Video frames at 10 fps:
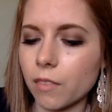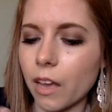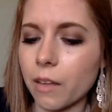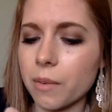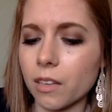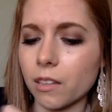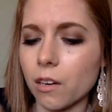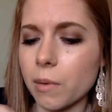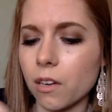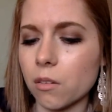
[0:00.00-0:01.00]
a
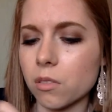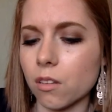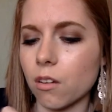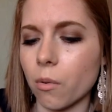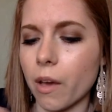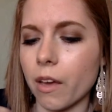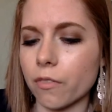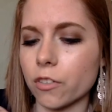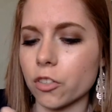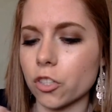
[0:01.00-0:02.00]
little bit goes a long way
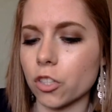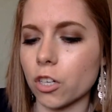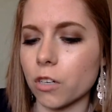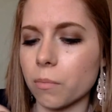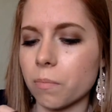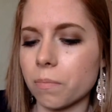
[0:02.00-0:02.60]
for sure.